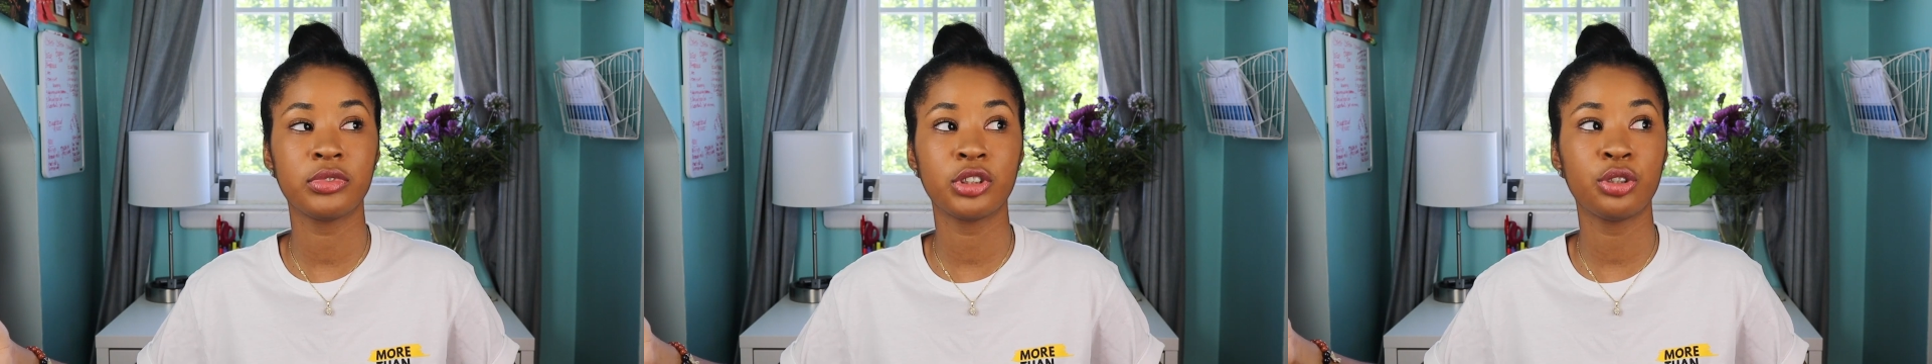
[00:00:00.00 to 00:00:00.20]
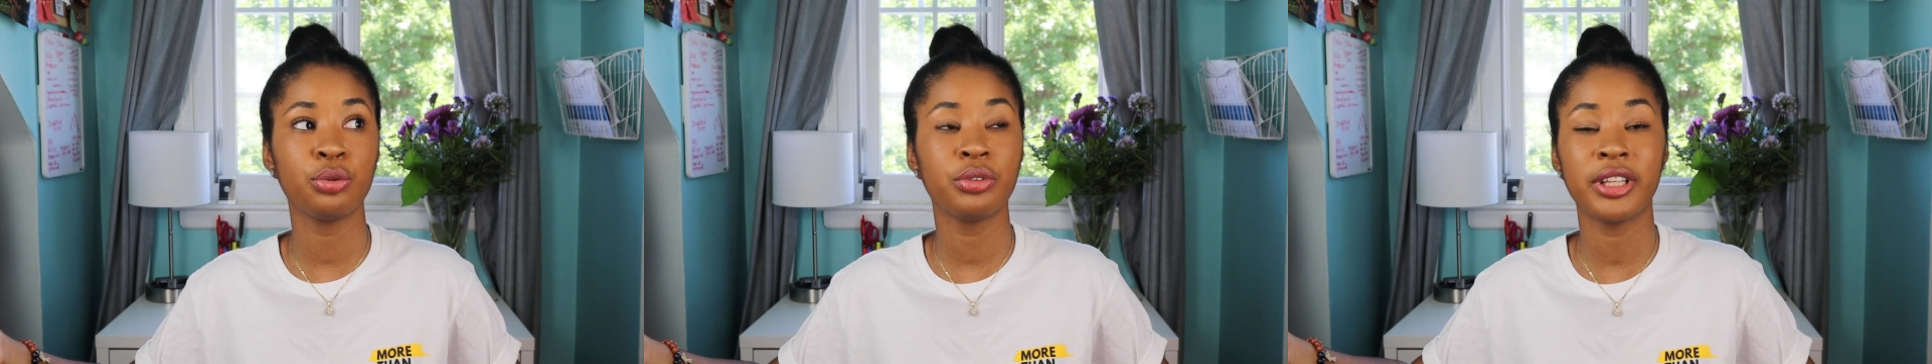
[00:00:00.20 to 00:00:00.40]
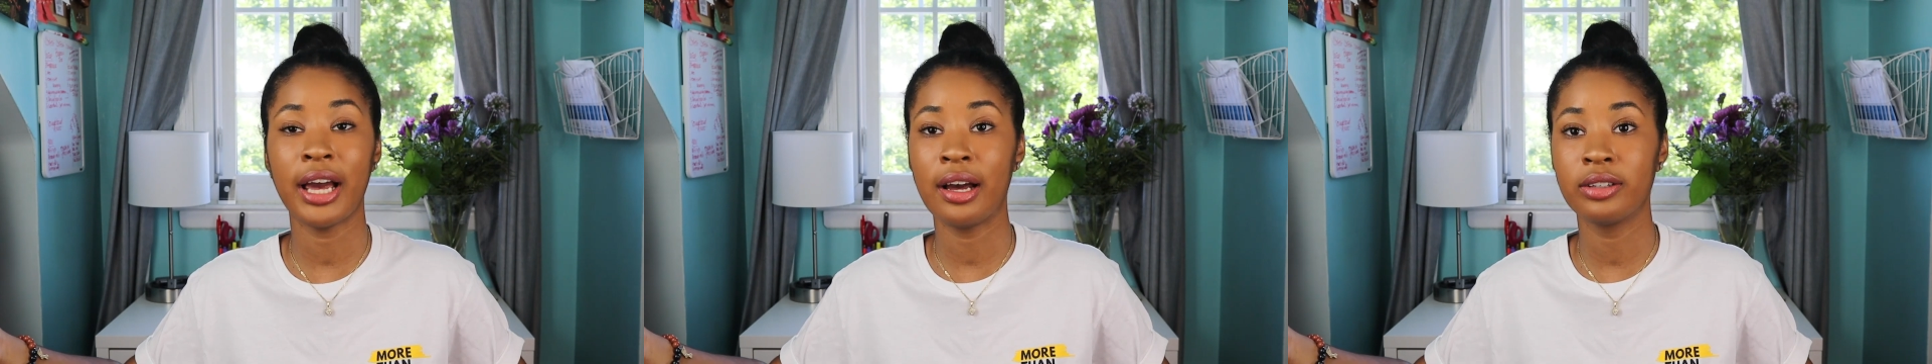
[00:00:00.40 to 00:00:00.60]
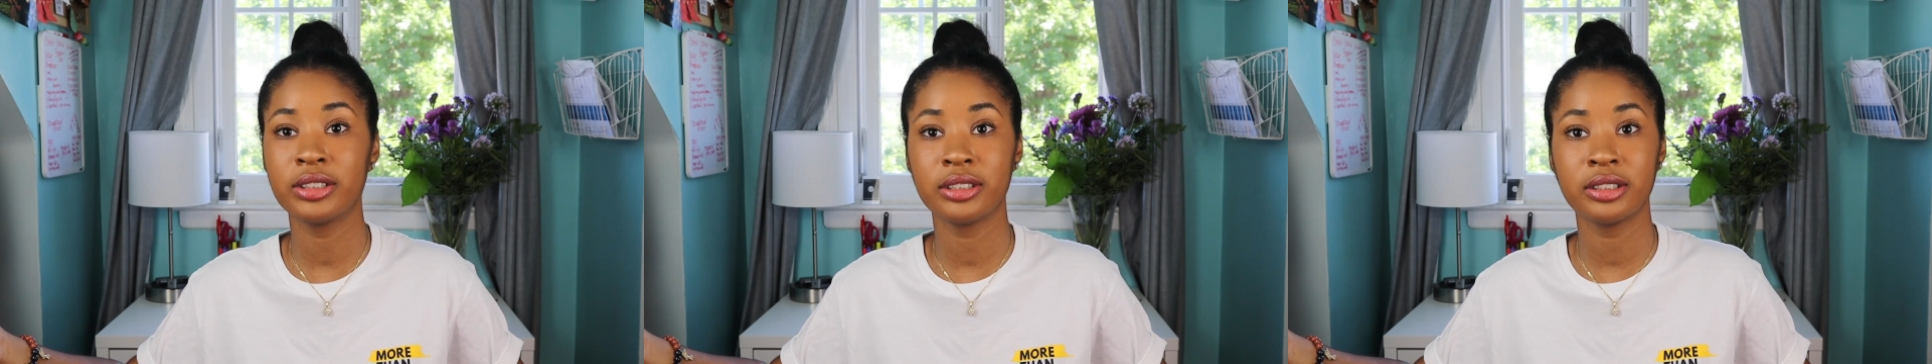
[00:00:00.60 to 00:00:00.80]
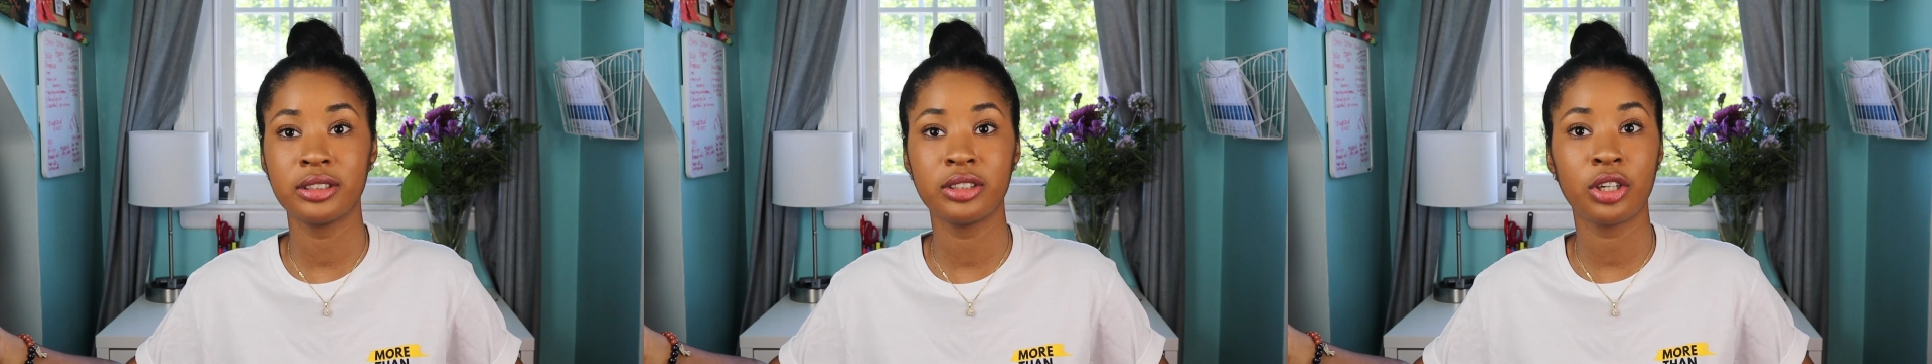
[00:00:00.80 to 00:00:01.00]

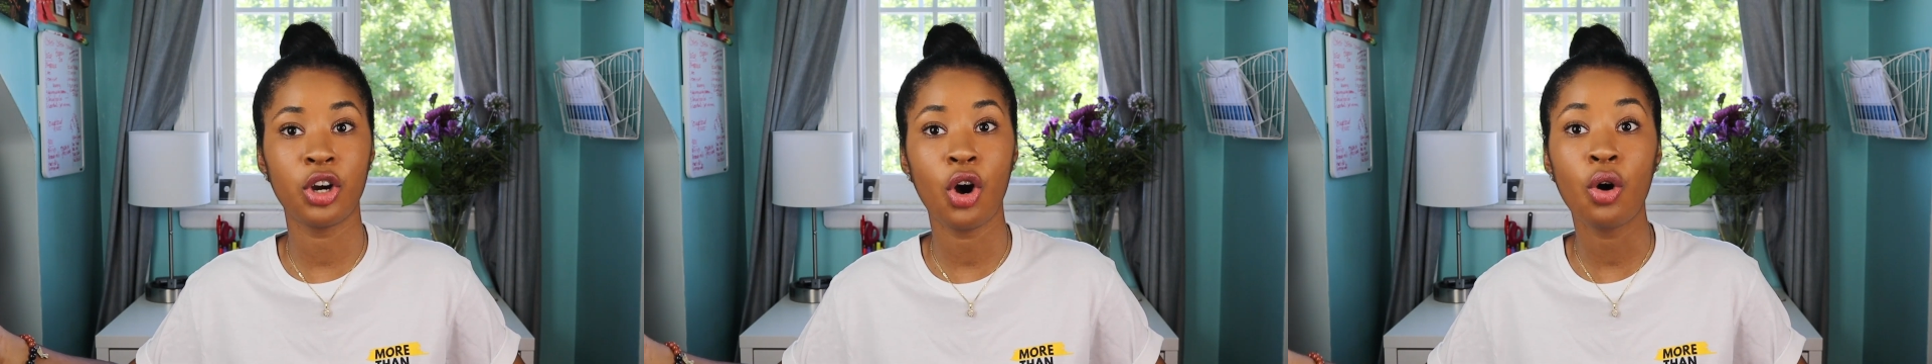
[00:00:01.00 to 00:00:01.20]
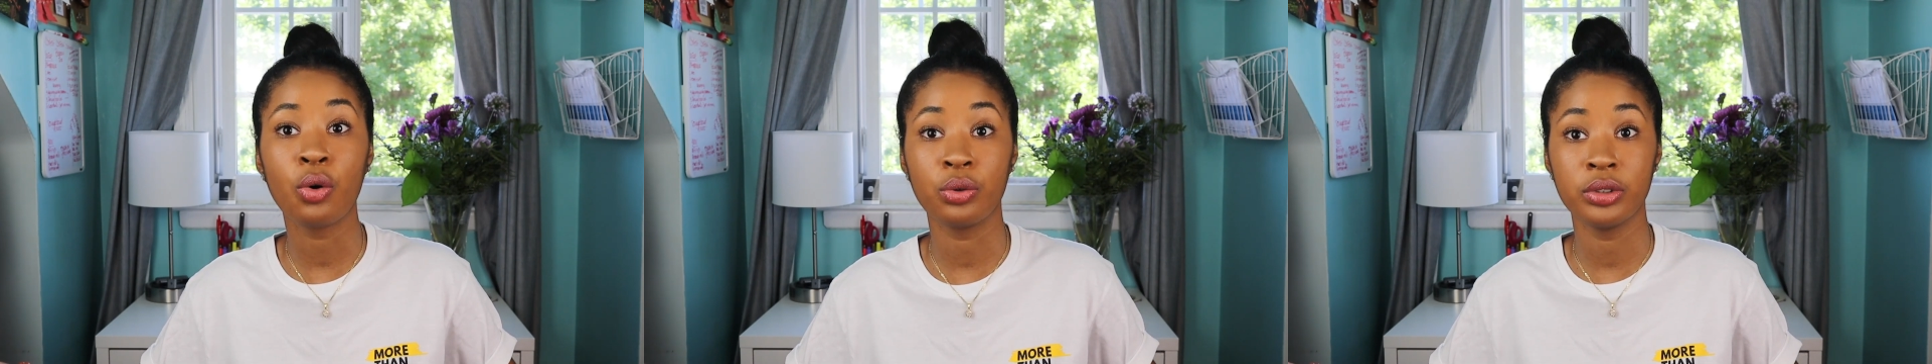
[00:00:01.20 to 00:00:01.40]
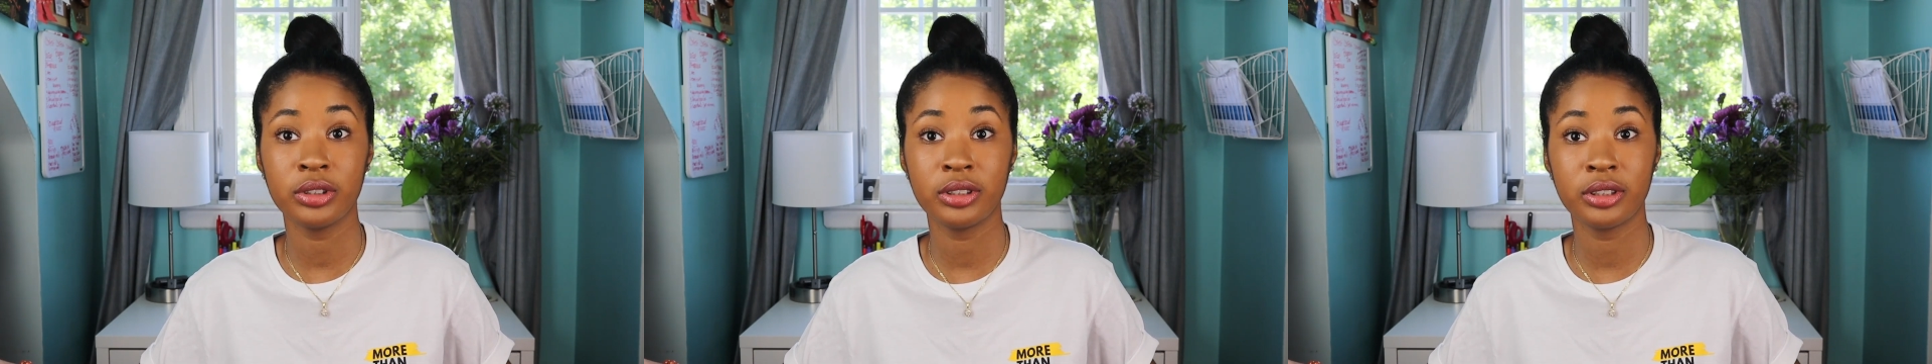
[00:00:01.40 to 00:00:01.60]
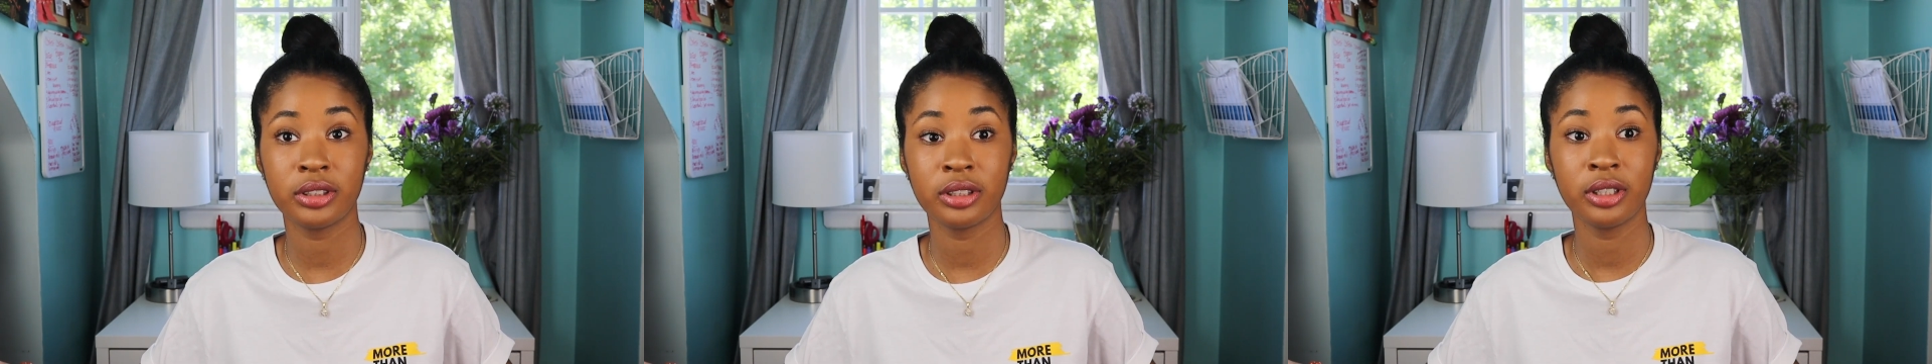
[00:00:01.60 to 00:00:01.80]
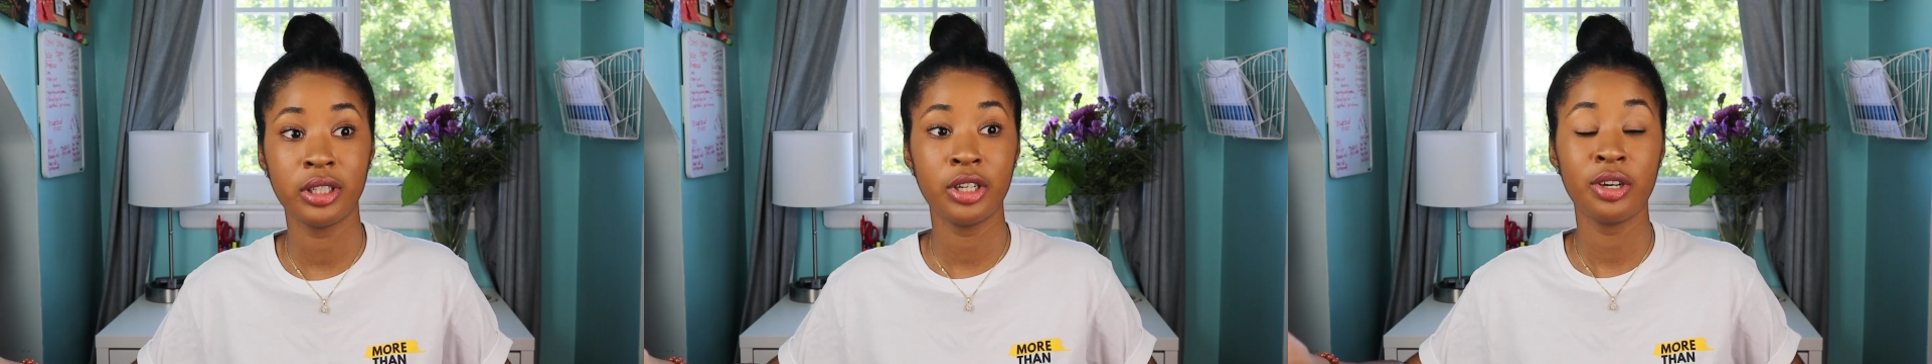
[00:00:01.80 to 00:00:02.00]
2,000 coats